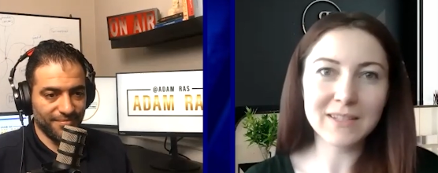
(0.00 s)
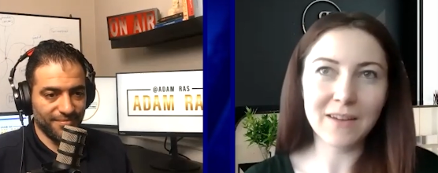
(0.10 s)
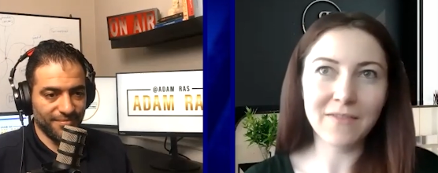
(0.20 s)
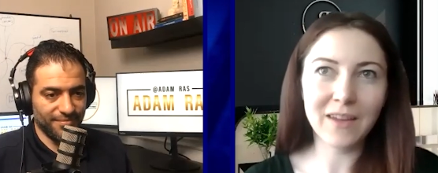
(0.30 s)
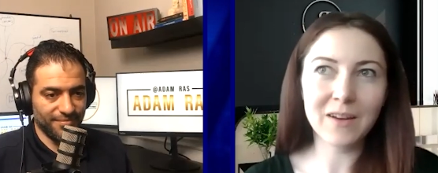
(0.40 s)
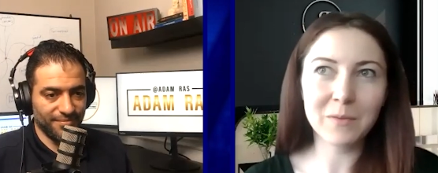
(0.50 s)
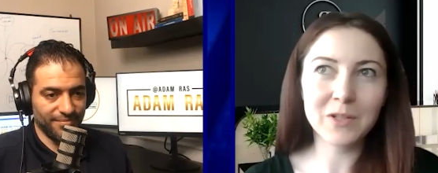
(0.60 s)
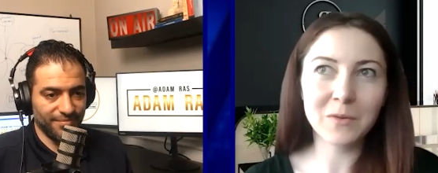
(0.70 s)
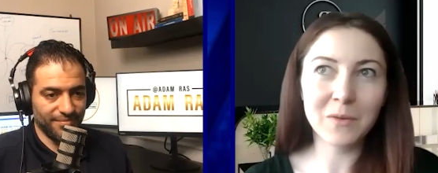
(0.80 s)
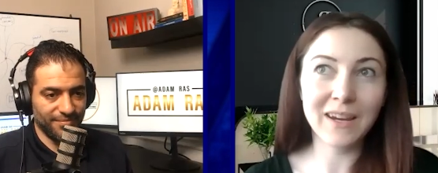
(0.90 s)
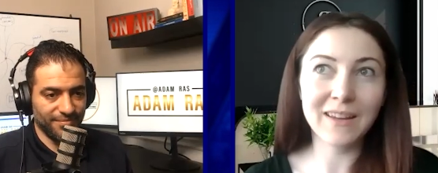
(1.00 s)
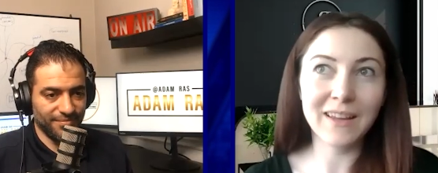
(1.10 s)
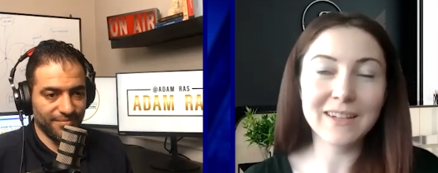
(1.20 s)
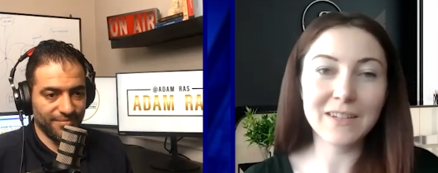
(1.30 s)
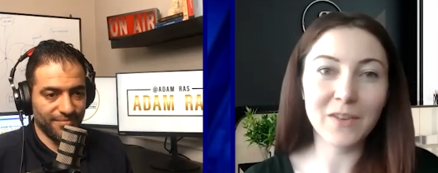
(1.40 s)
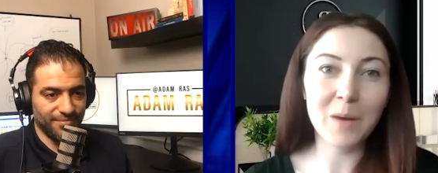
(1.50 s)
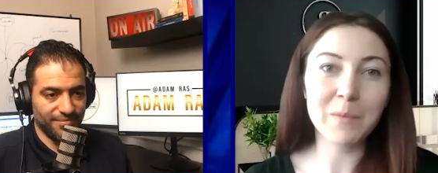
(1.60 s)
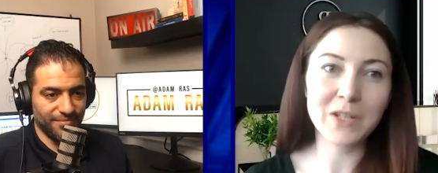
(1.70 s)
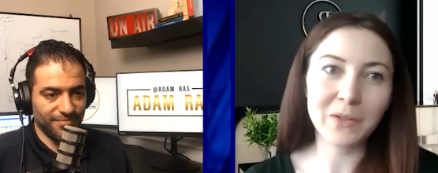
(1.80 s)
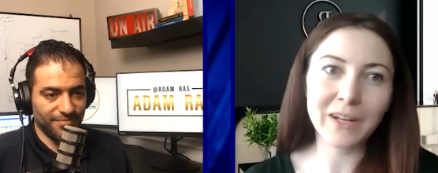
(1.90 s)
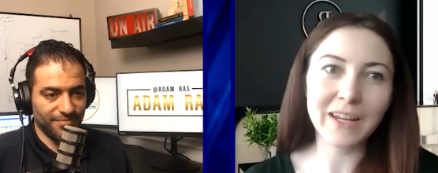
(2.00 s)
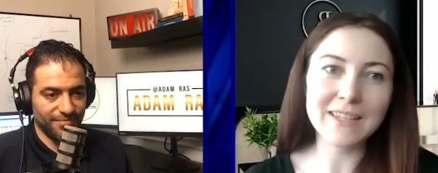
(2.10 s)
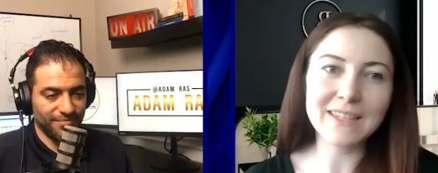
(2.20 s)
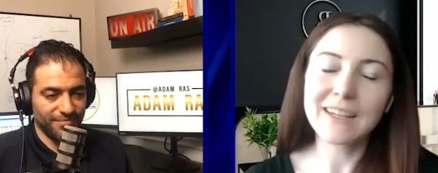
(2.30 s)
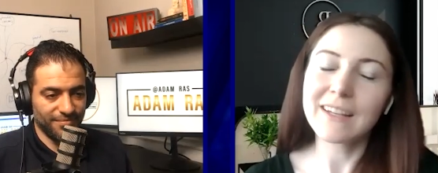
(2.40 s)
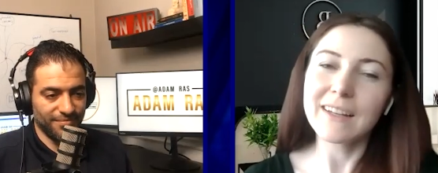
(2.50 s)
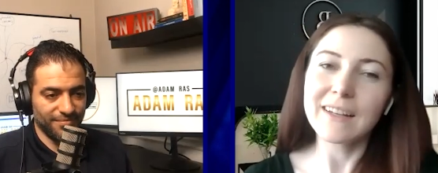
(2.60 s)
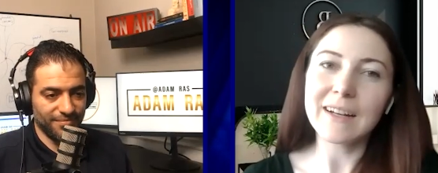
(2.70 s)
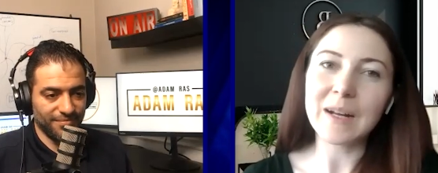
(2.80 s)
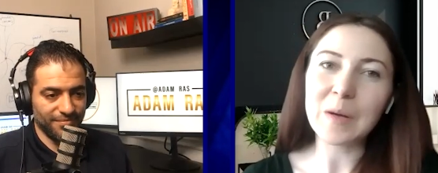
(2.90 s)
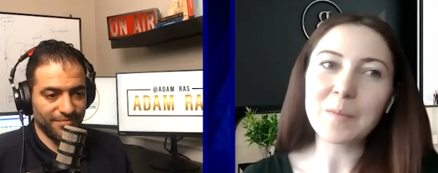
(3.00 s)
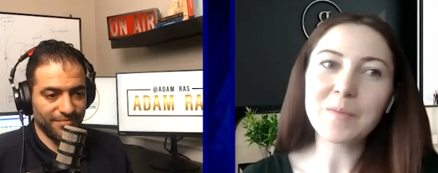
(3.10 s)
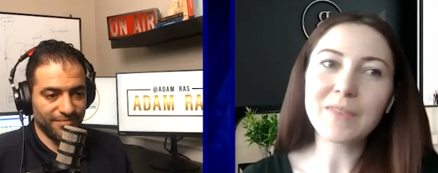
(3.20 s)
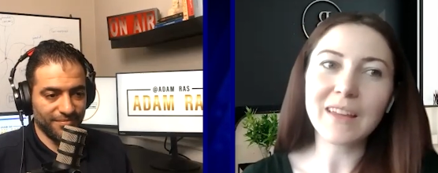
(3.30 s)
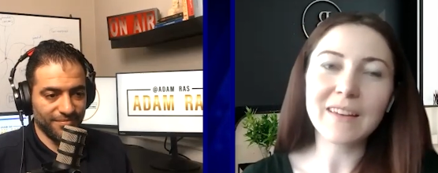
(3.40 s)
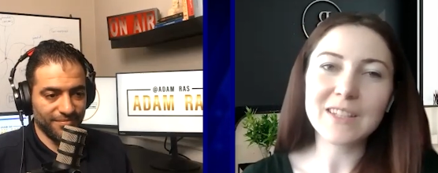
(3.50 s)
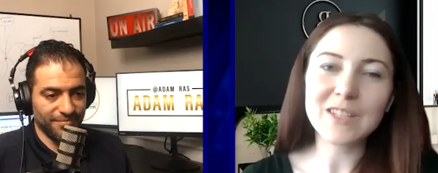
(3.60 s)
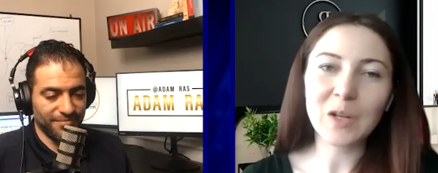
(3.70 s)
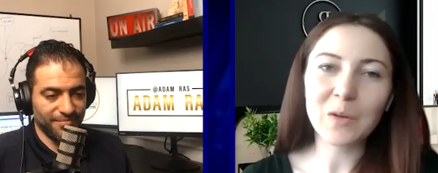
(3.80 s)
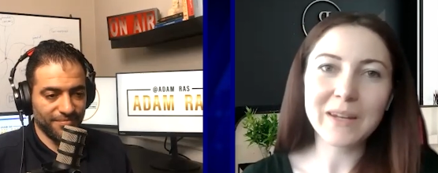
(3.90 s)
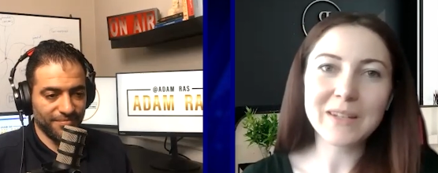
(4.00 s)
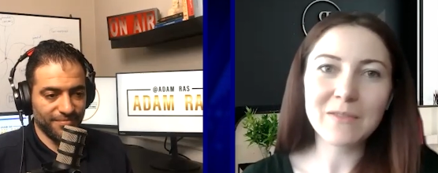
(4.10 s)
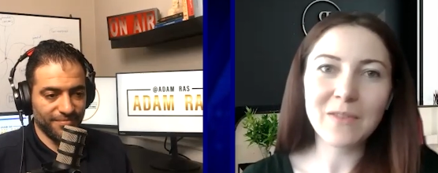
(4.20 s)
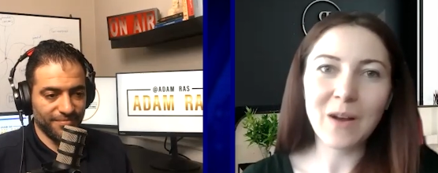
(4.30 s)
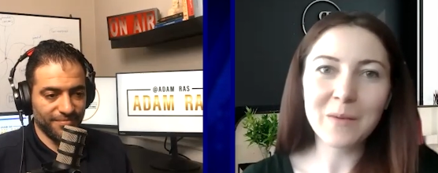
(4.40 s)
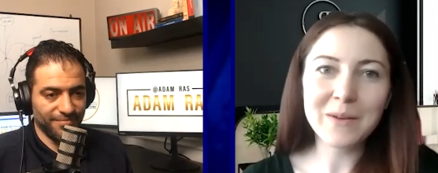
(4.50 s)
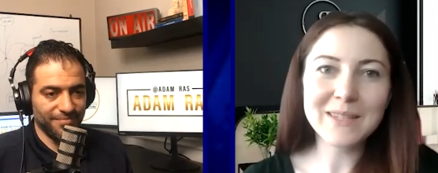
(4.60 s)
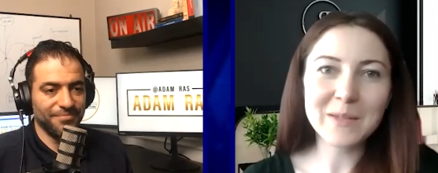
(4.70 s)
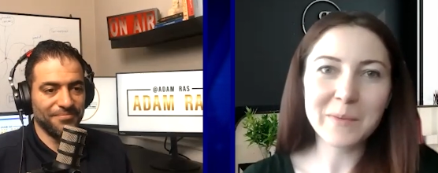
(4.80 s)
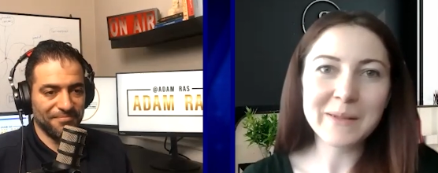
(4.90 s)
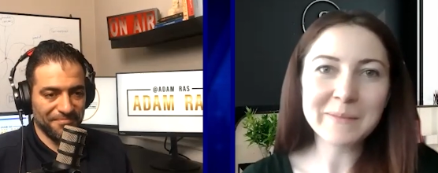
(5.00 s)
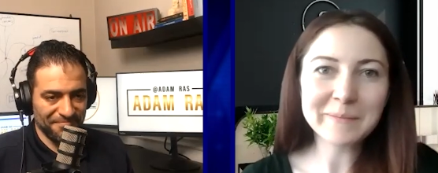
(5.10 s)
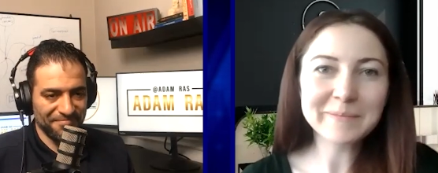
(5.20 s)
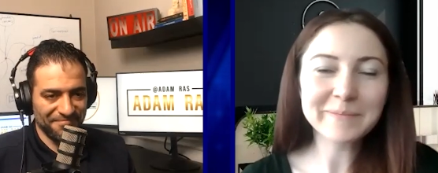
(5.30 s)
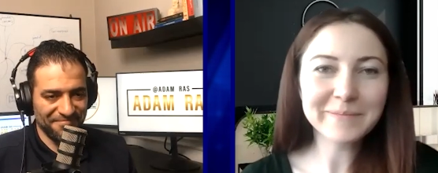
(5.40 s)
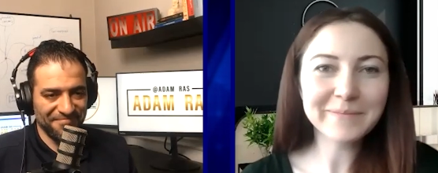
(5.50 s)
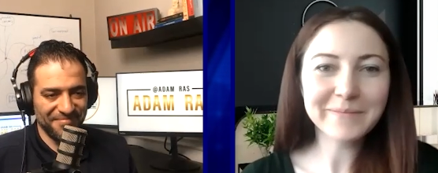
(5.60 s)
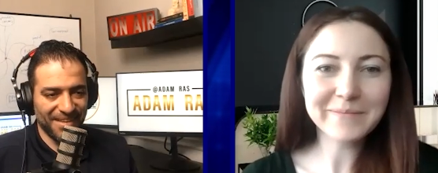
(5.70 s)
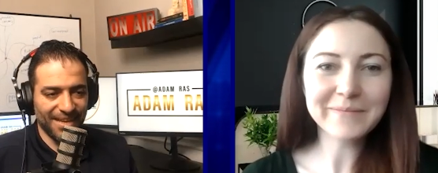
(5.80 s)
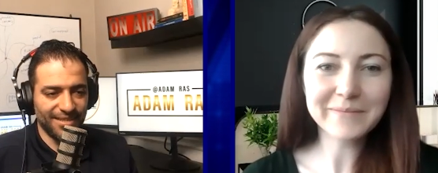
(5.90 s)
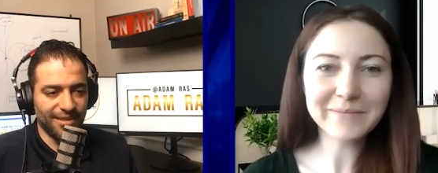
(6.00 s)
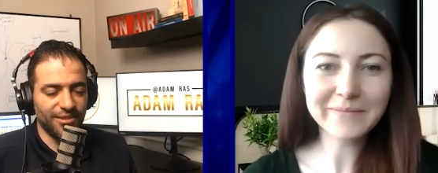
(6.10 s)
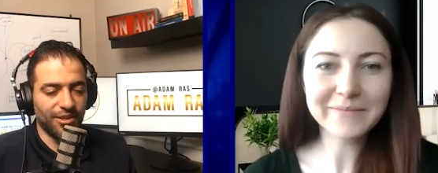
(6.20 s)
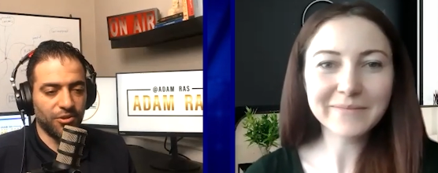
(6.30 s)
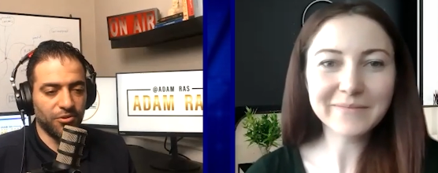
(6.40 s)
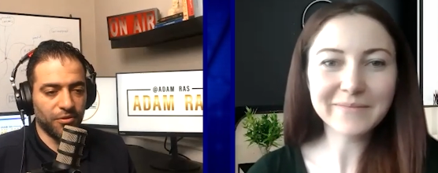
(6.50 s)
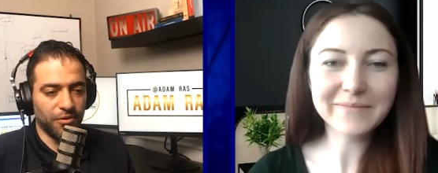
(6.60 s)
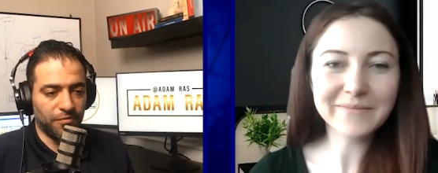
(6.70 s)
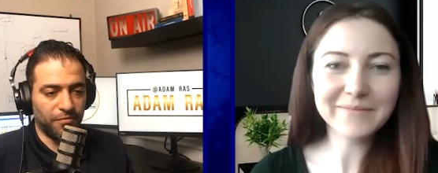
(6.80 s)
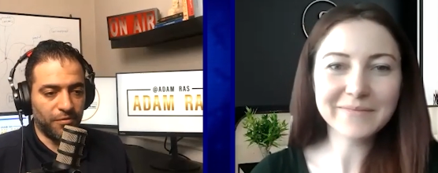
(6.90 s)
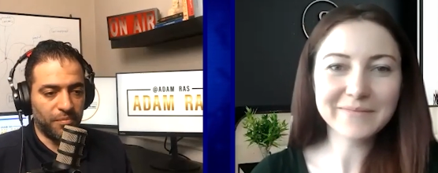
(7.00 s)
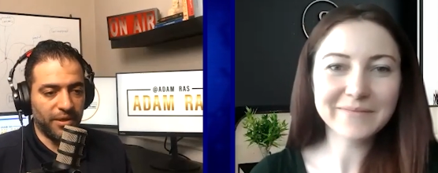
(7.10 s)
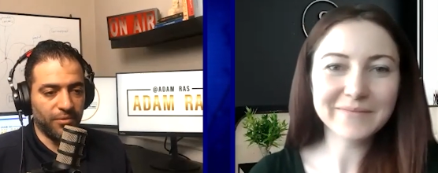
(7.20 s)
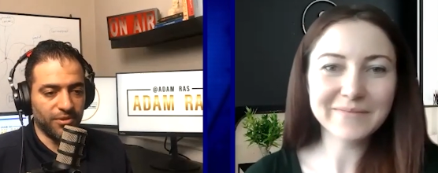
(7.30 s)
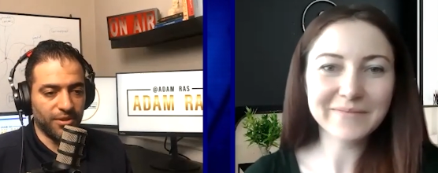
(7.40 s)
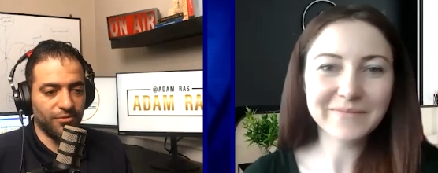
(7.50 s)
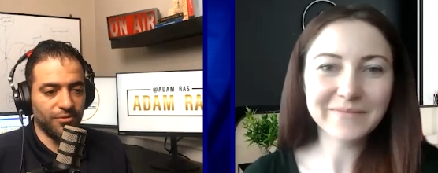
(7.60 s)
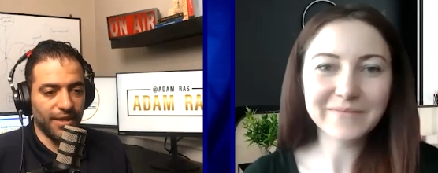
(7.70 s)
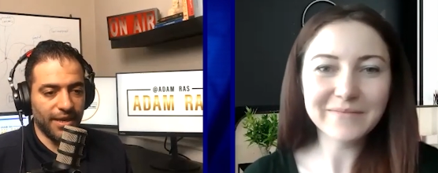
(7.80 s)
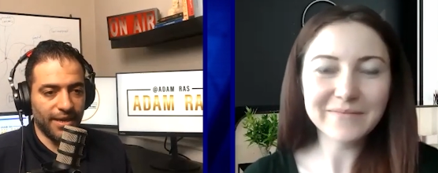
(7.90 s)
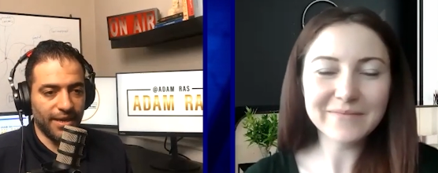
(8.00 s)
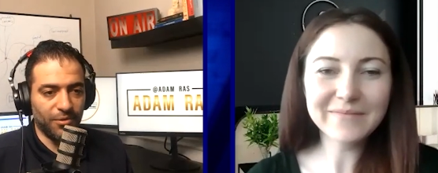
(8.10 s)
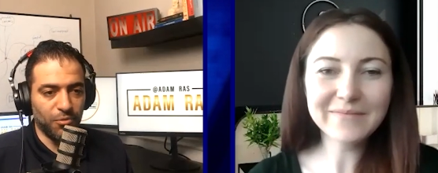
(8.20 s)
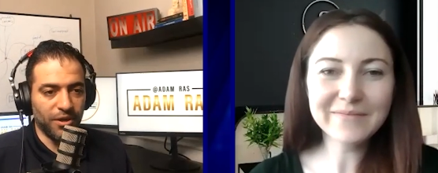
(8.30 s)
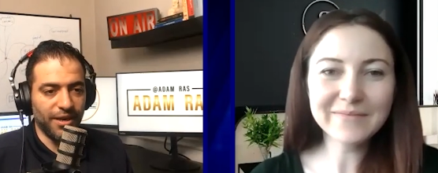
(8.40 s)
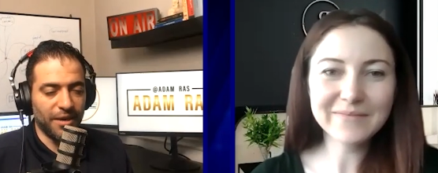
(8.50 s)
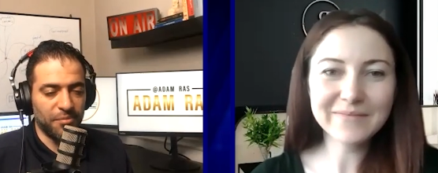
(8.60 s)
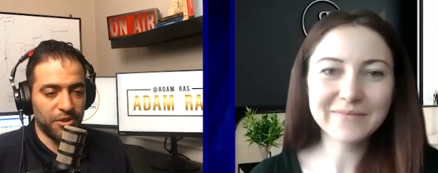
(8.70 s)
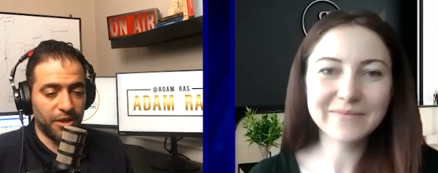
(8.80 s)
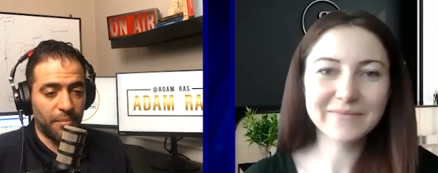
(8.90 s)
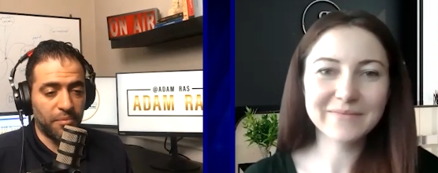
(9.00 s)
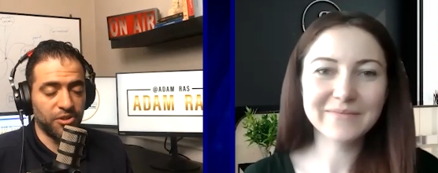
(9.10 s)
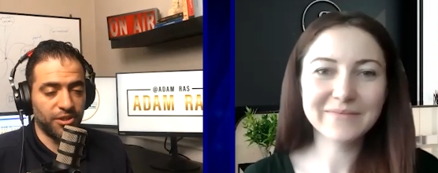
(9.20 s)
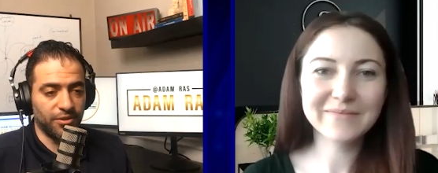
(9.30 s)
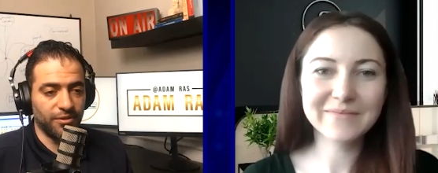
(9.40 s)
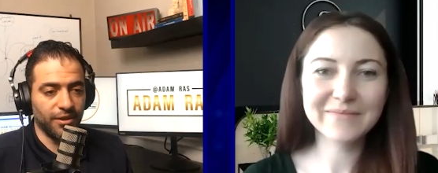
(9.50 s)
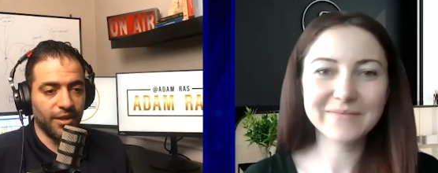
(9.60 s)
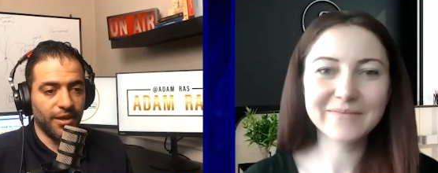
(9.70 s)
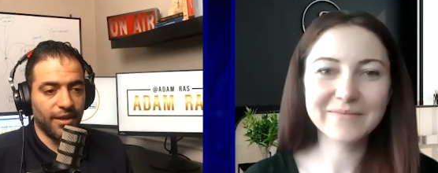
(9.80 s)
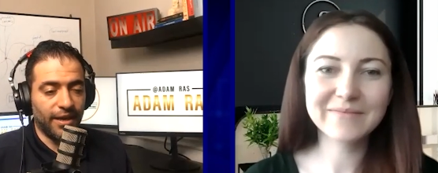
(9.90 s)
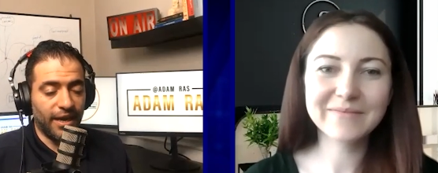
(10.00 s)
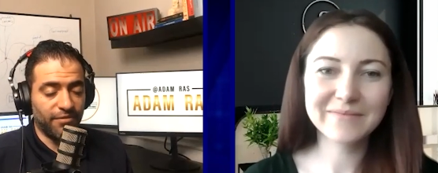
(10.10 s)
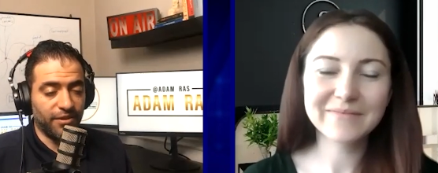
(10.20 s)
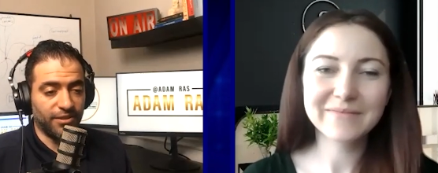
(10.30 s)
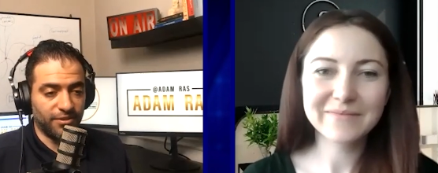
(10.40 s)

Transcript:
Speaker 1: stuff that we're doing and like different opportunities, um, then that's a good way to follow us as well.
Speaker 2: Thanks a lot uh, for being with us today, and we really appreciate, appreciate having the